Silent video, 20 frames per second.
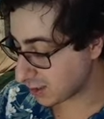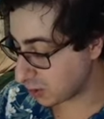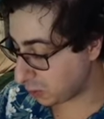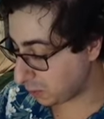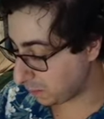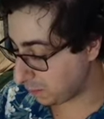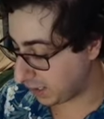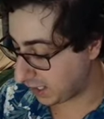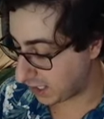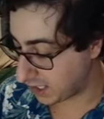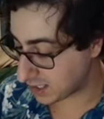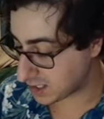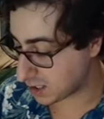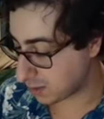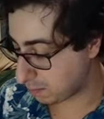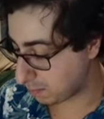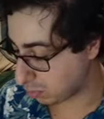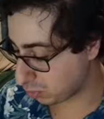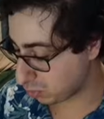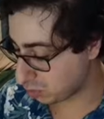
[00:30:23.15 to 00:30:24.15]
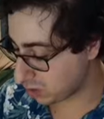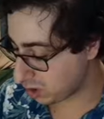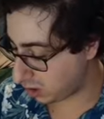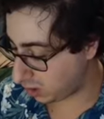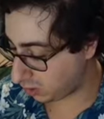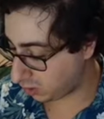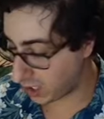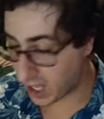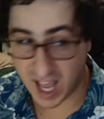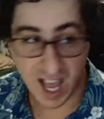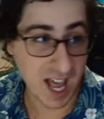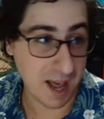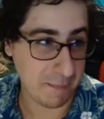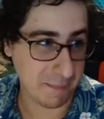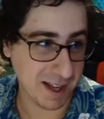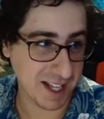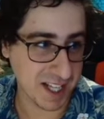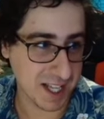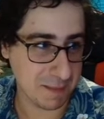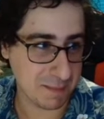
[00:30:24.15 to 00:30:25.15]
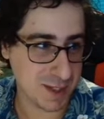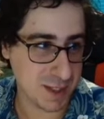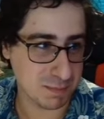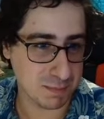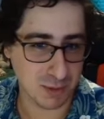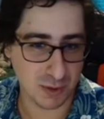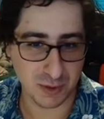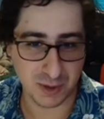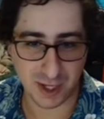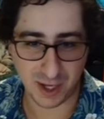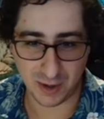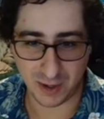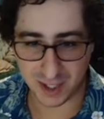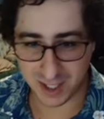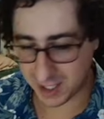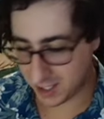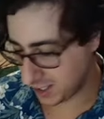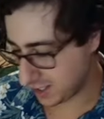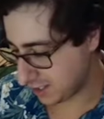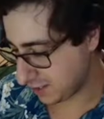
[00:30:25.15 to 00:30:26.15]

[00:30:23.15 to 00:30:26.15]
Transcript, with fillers: Golbat, Bruno. Hi, my name is Bruno.